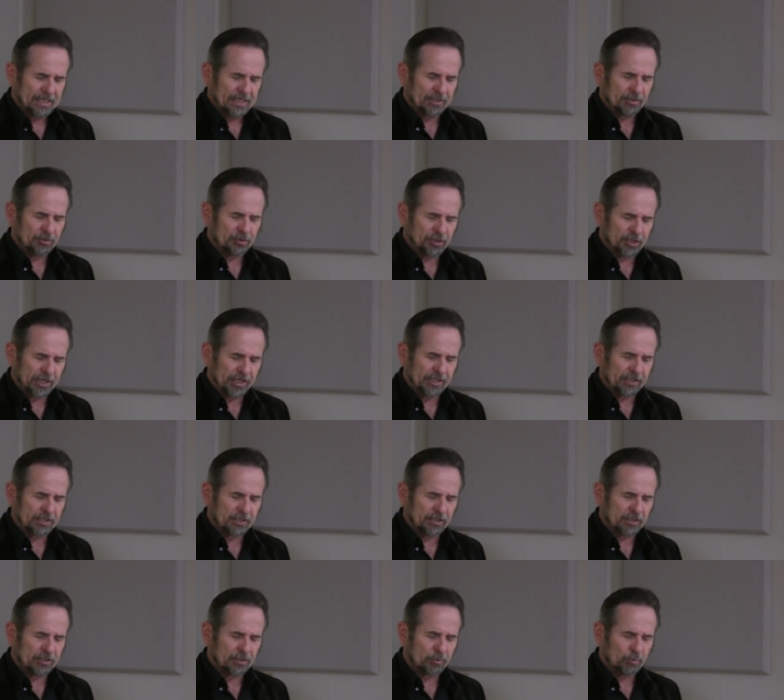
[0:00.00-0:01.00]
In
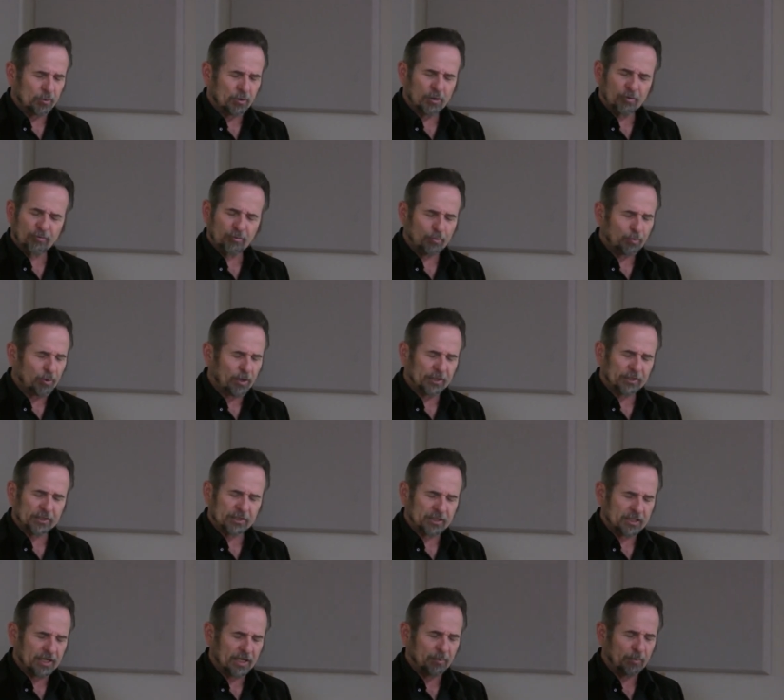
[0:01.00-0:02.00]
Jesus' wonderful,
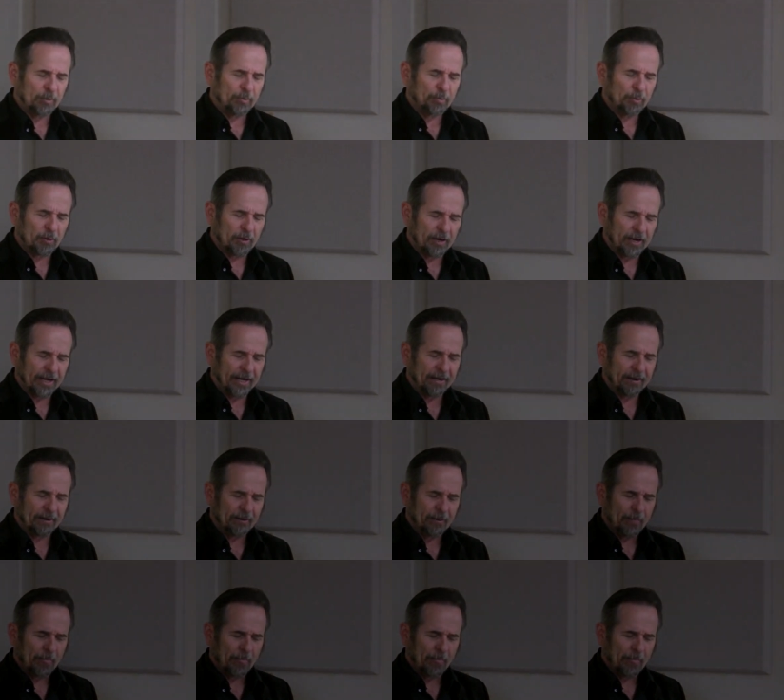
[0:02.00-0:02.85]
precious name we pray.